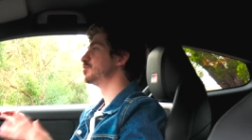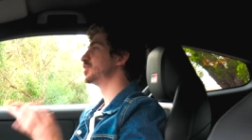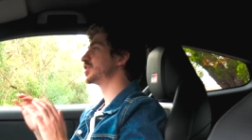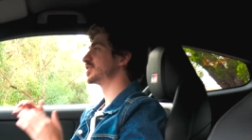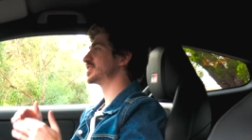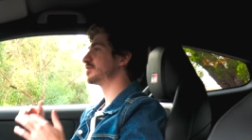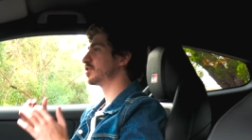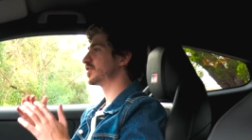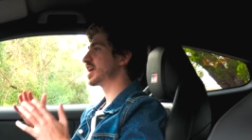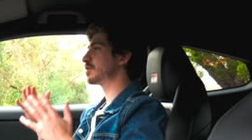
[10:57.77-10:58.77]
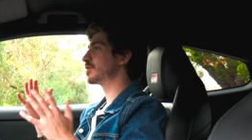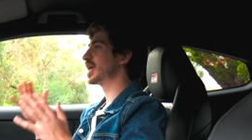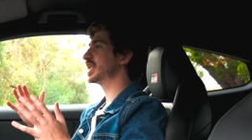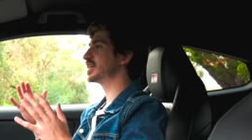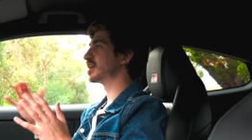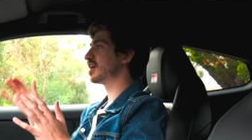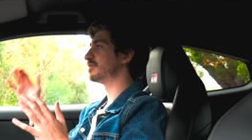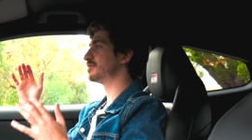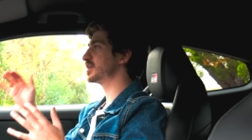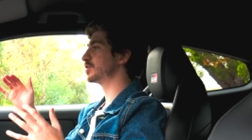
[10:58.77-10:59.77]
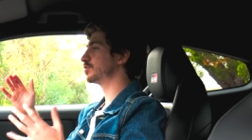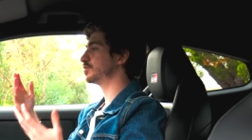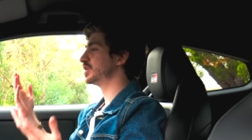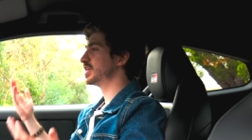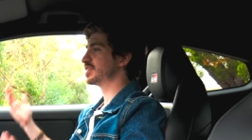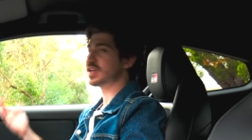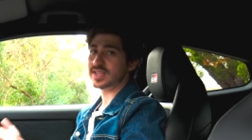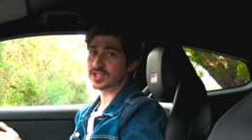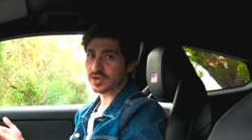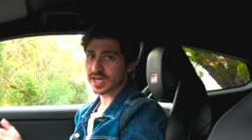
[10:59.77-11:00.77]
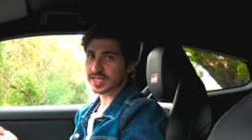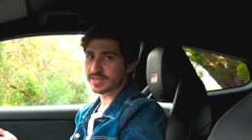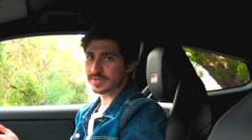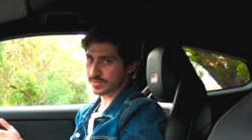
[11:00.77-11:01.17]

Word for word: because they've got that rally car feel that they're trying to give.